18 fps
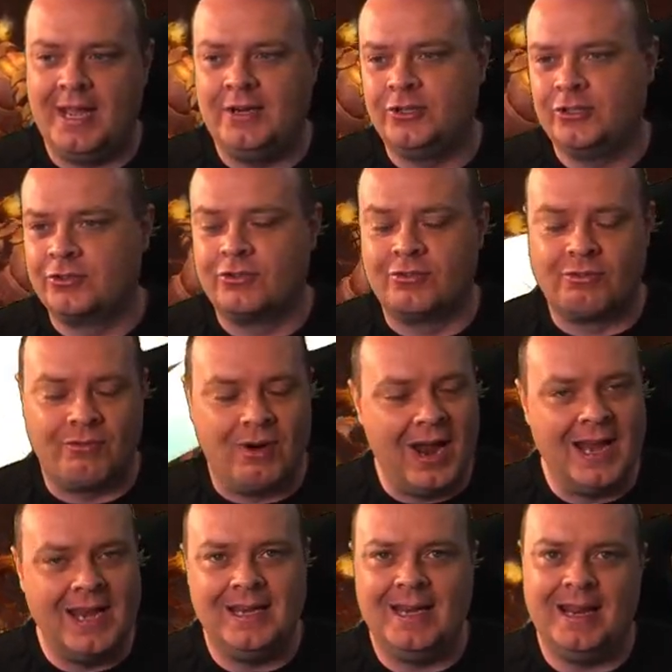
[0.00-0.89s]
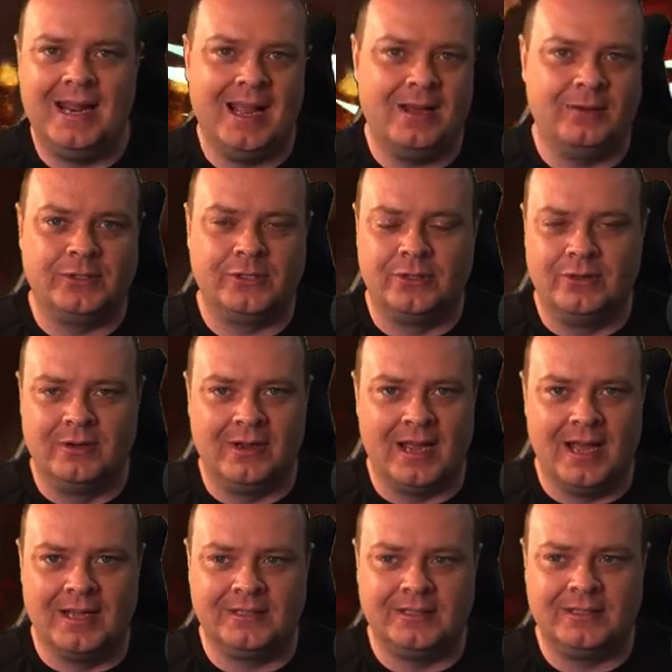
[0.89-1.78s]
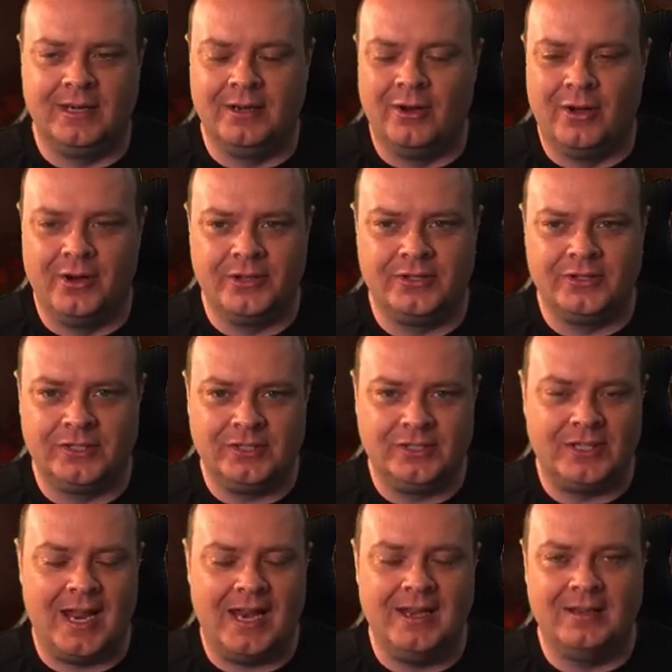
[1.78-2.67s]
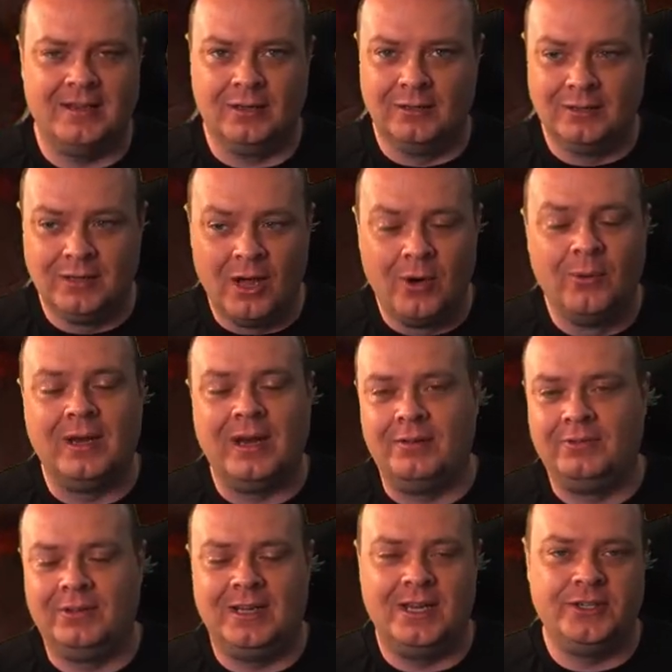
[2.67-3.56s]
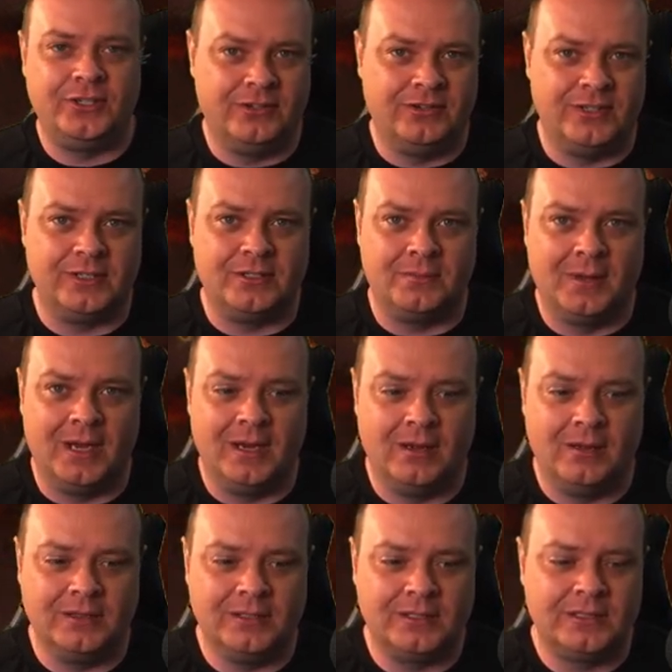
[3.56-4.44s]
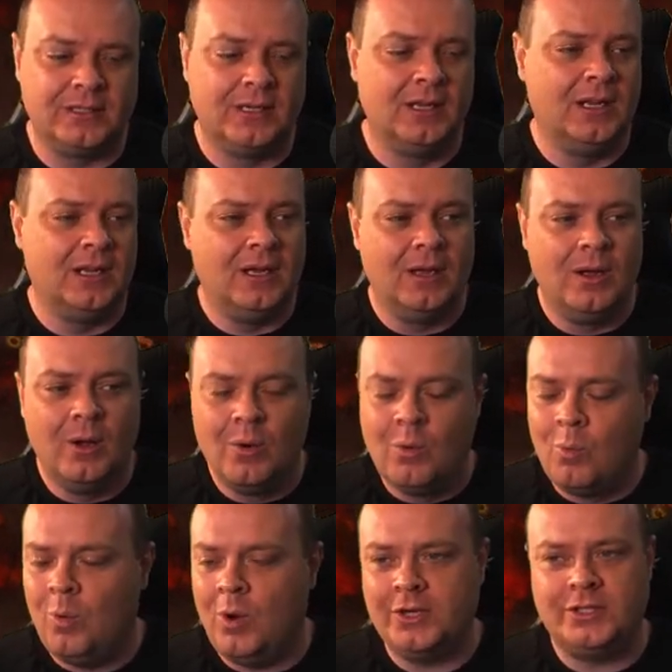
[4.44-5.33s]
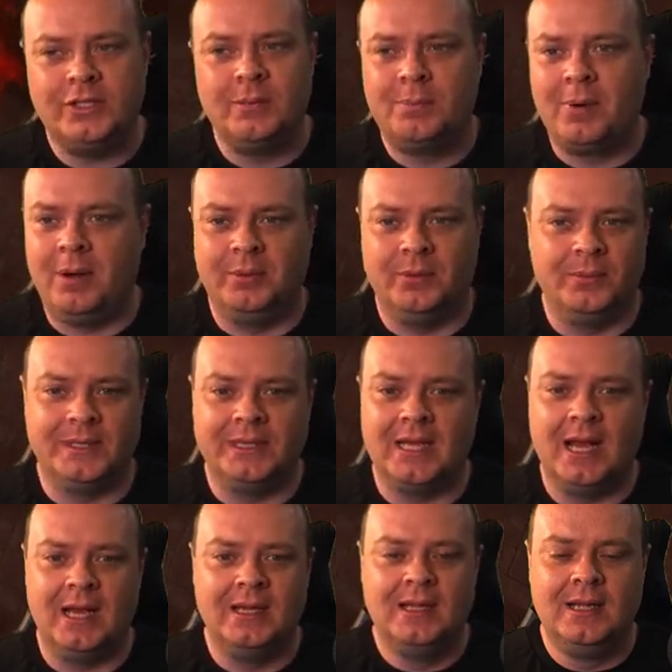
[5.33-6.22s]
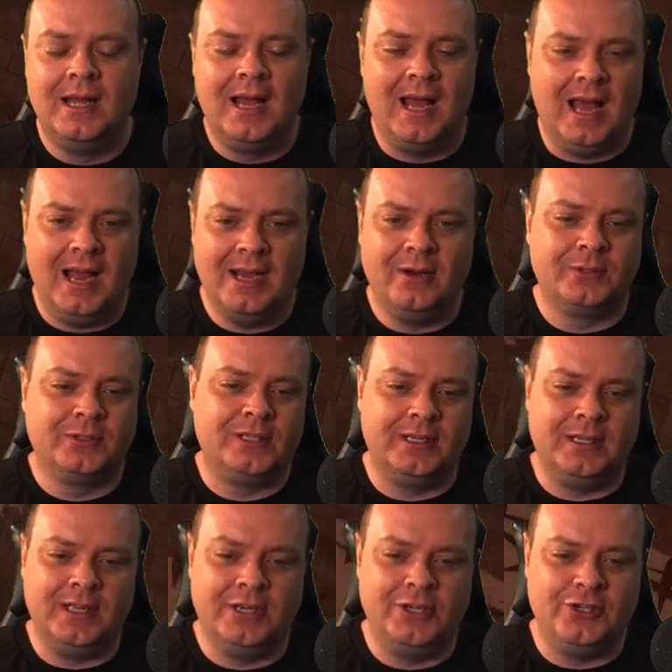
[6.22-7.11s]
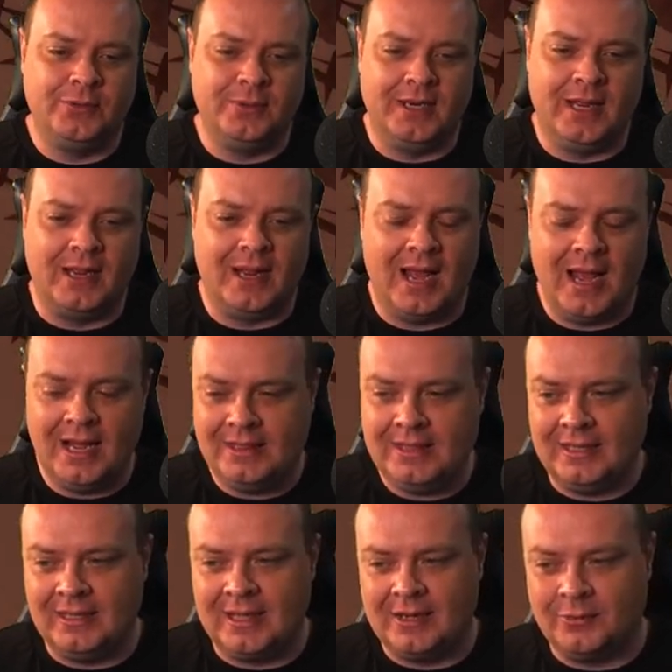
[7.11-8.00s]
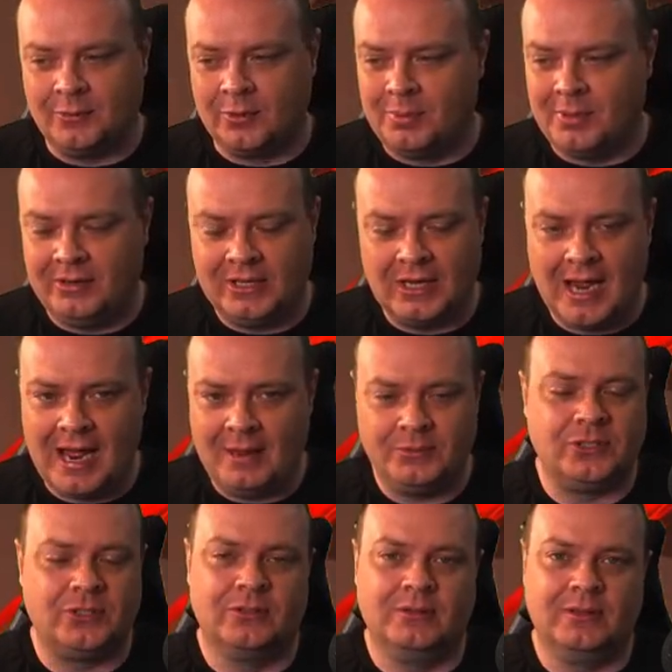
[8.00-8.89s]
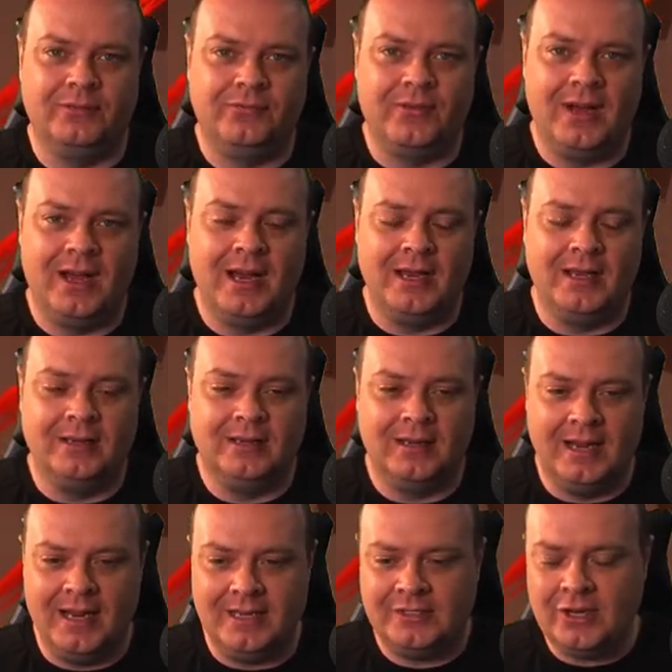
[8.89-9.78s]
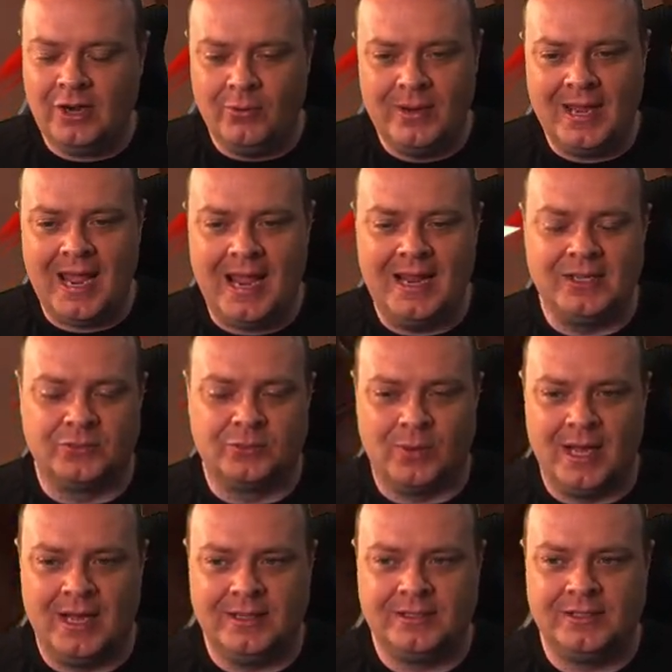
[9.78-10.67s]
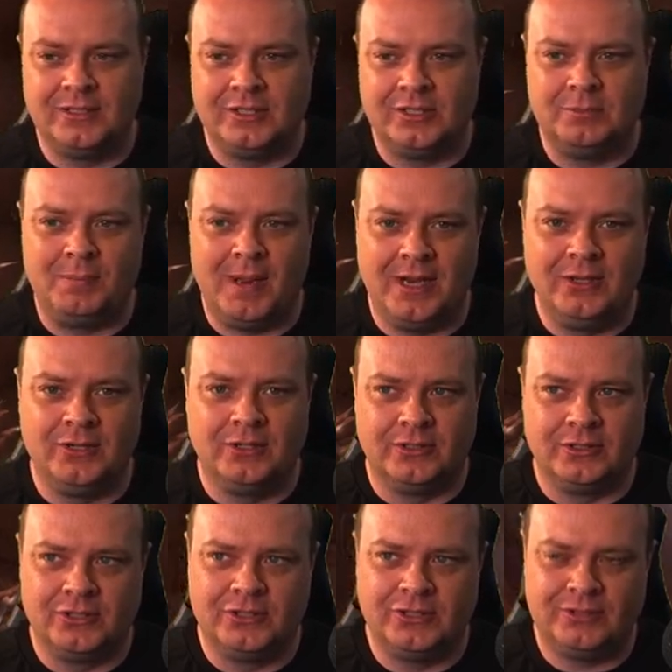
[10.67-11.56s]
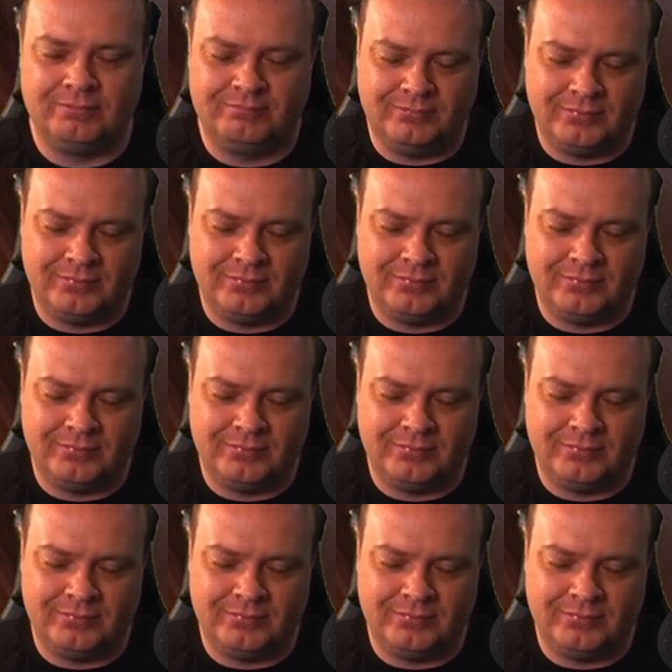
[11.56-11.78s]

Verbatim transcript: day just grinding out Torghast in order to send low-level legendaries to my alts, what's the problem with that? I don't see the issue with it. I think that would be absolutely fine. It's okay as well to spend your